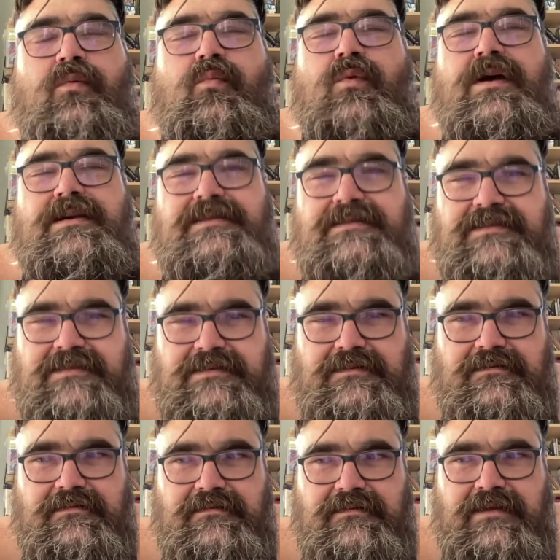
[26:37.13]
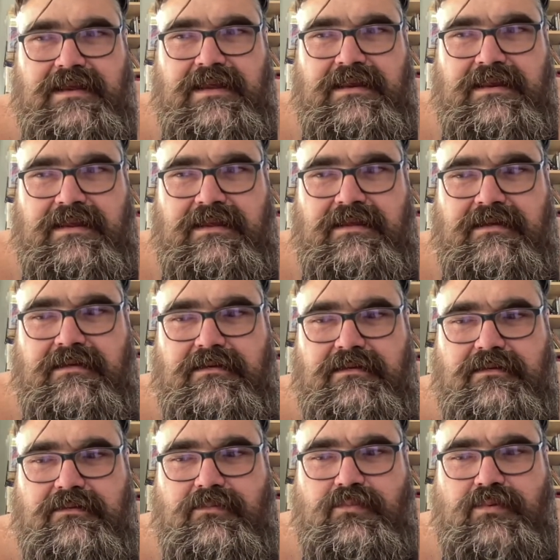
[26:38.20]
was any
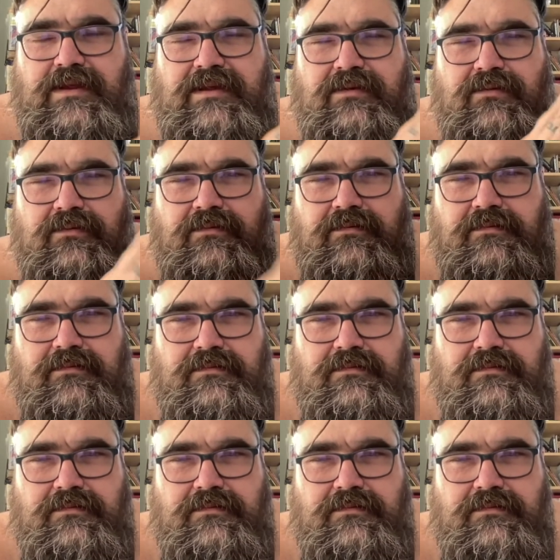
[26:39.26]
real